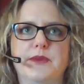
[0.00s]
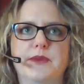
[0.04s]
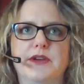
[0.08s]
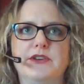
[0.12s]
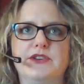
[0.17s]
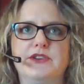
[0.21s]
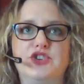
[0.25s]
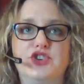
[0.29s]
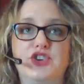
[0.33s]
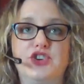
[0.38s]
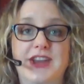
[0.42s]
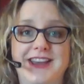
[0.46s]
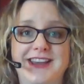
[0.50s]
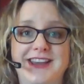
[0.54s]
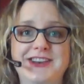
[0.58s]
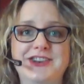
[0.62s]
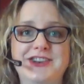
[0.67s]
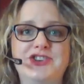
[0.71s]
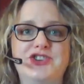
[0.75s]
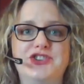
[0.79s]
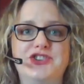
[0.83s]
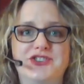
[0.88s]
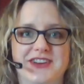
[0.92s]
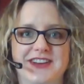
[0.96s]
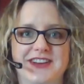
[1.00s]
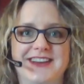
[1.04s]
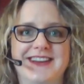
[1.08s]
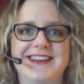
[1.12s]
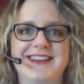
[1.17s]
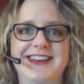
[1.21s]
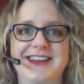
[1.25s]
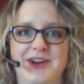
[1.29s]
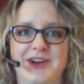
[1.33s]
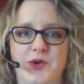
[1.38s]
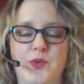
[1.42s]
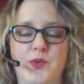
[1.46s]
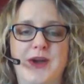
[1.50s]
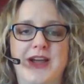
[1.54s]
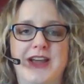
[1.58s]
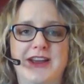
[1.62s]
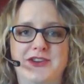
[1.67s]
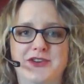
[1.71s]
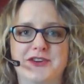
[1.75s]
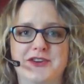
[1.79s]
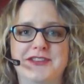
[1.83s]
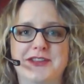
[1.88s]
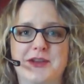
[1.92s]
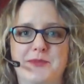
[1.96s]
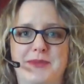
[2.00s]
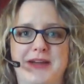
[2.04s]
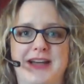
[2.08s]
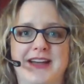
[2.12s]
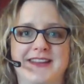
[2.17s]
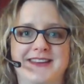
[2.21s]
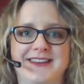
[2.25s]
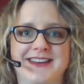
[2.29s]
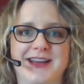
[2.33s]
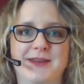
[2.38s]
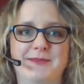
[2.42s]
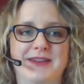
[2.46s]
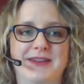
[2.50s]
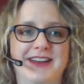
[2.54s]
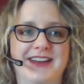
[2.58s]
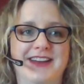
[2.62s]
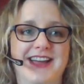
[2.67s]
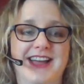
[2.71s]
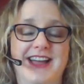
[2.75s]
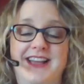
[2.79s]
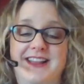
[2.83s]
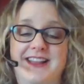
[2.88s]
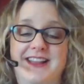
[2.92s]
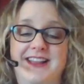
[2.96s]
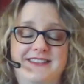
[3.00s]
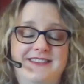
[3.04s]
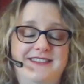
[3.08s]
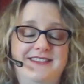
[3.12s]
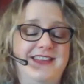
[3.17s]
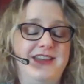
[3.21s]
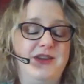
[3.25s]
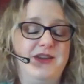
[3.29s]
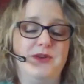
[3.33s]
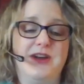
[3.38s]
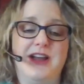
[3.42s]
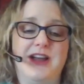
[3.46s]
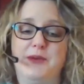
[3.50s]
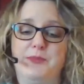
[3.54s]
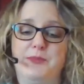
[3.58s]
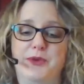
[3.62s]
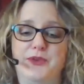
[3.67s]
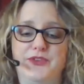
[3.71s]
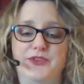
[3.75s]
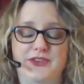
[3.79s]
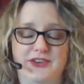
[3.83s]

change in a way during the pandemic, and they were able to